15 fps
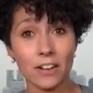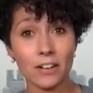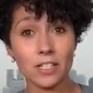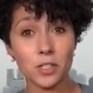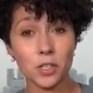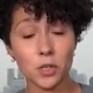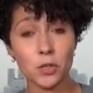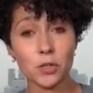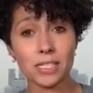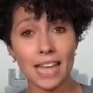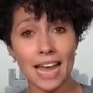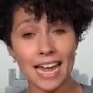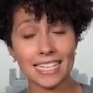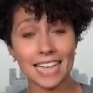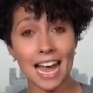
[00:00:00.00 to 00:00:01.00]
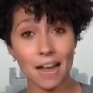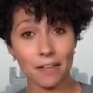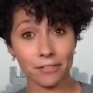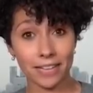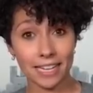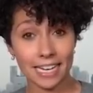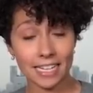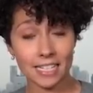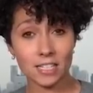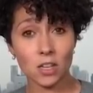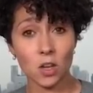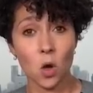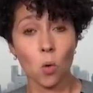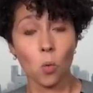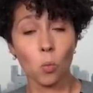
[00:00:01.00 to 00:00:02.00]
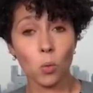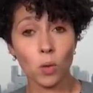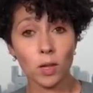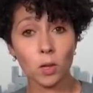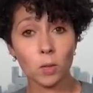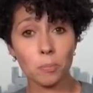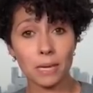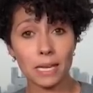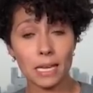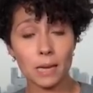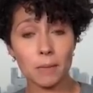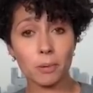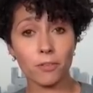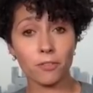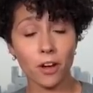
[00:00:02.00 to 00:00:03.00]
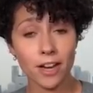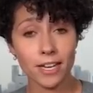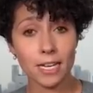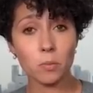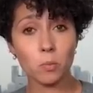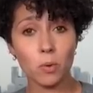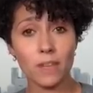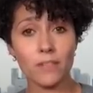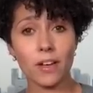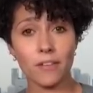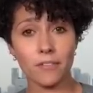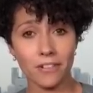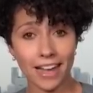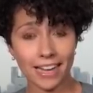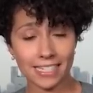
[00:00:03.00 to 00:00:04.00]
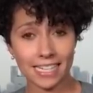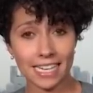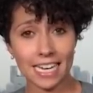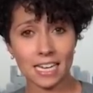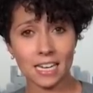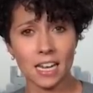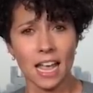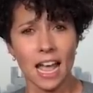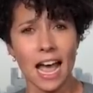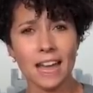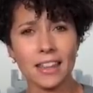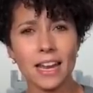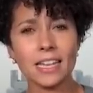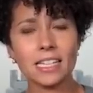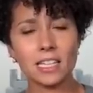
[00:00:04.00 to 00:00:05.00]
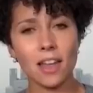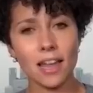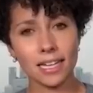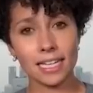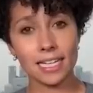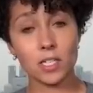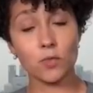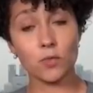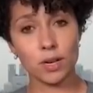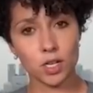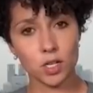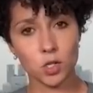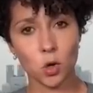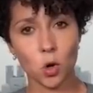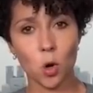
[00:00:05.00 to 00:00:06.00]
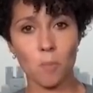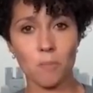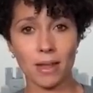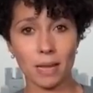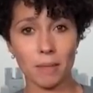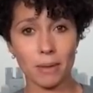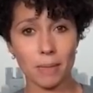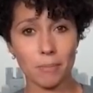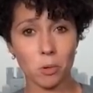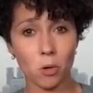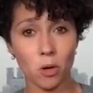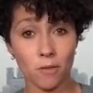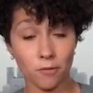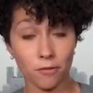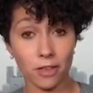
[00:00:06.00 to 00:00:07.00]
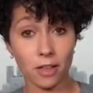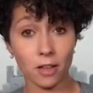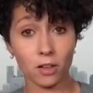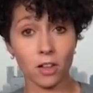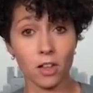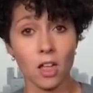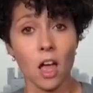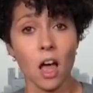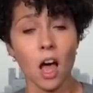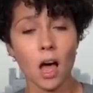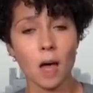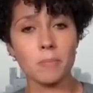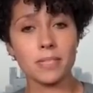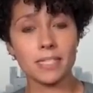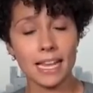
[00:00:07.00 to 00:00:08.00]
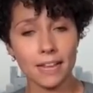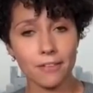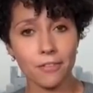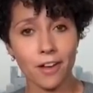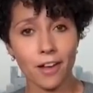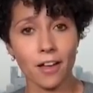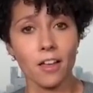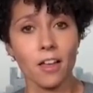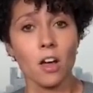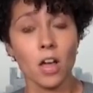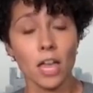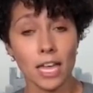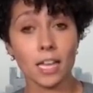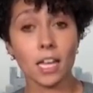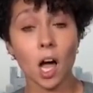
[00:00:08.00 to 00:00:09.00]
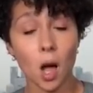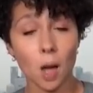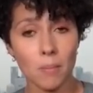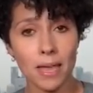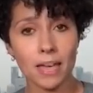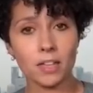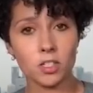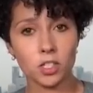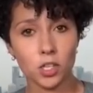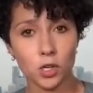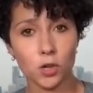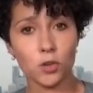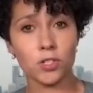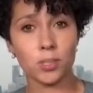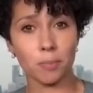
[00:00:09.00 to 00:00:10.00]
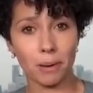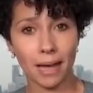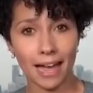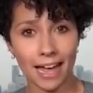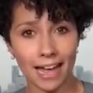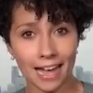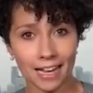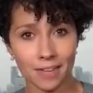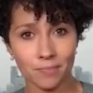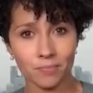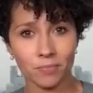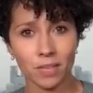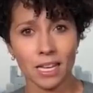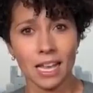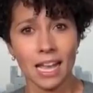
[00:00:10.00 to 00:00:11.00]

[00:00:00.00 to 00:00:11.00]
there is news that athletes will be provided with a vaccine, and that is likely to reassure many people and feel um, safer in coming to Japan.